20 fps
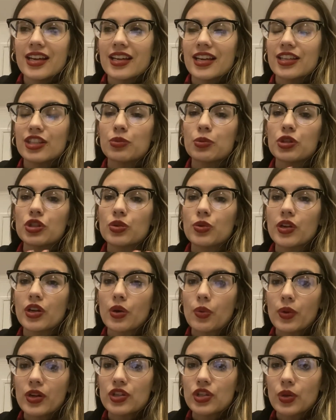because we're doing
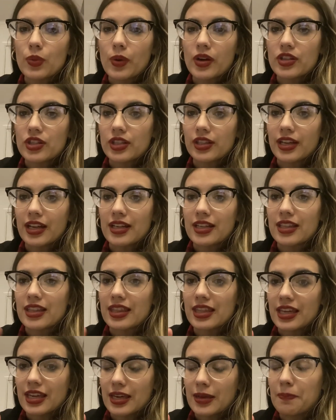a winter wonderland
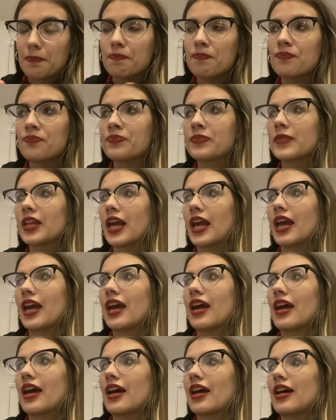theme
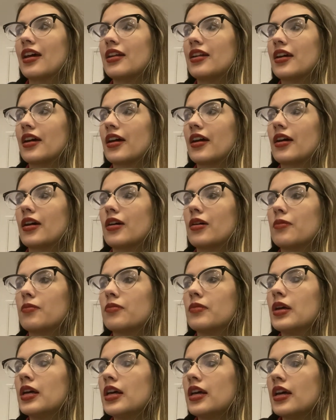and,
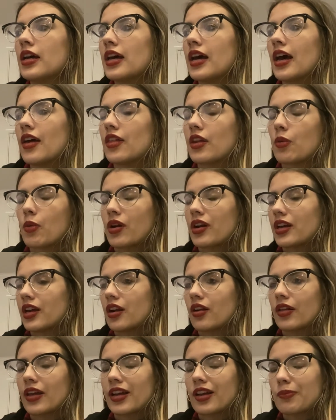um, and then I want to
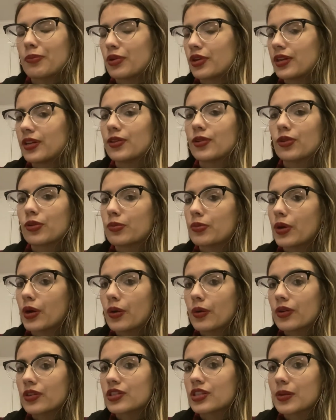get her like a pretty little
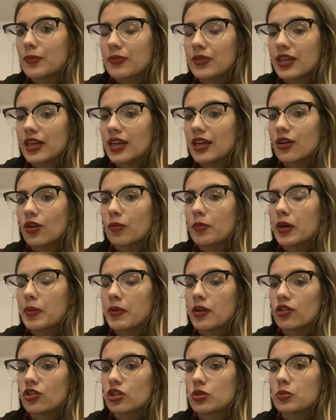bow or something, or
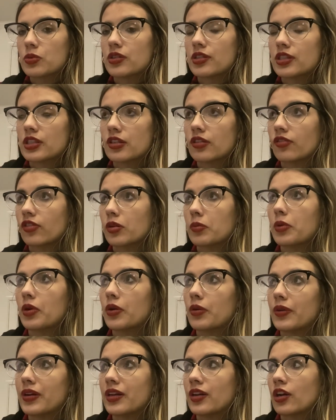maybe I'll just put a silver
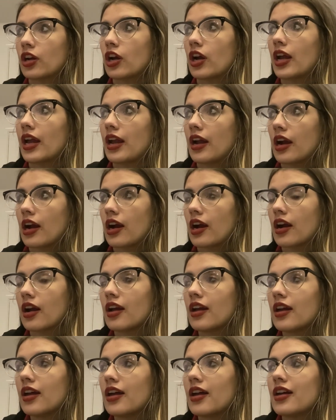bow in her hair.
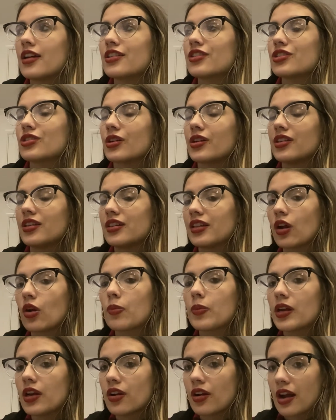So I think
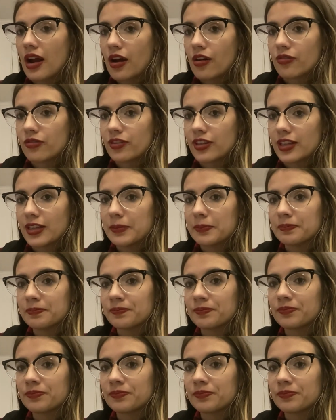that'll be her outfit.